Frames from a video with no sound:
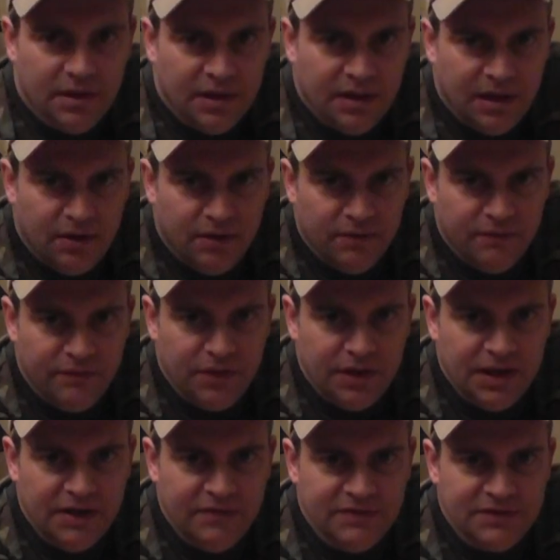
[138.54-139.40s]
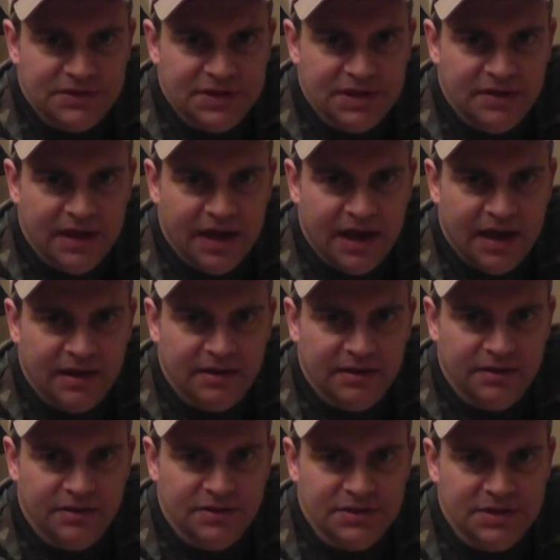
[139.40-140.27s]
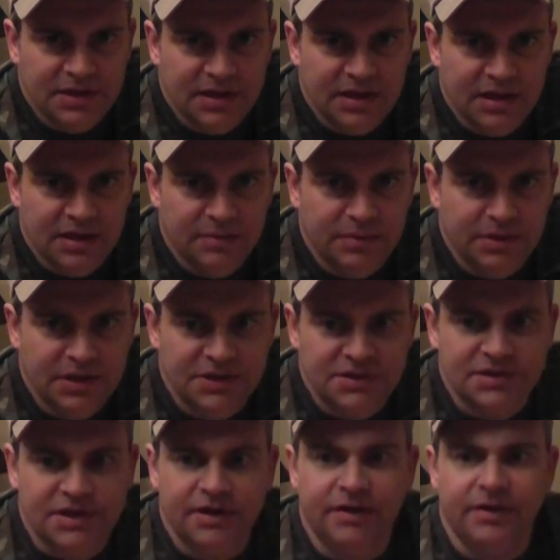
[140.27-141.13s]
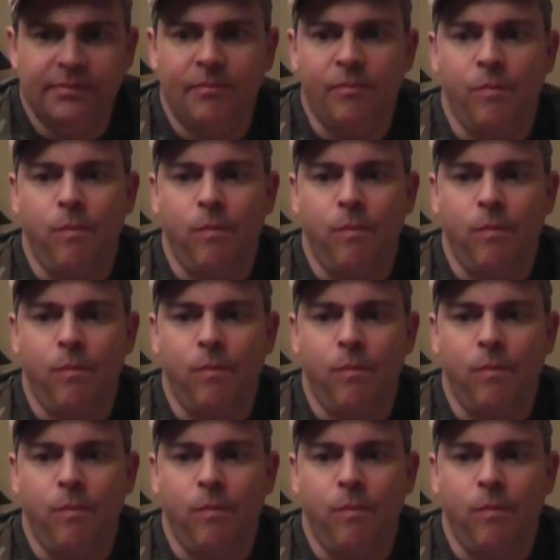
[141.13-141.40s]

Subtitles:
I don't know if you can even see that, and you see the end piece there.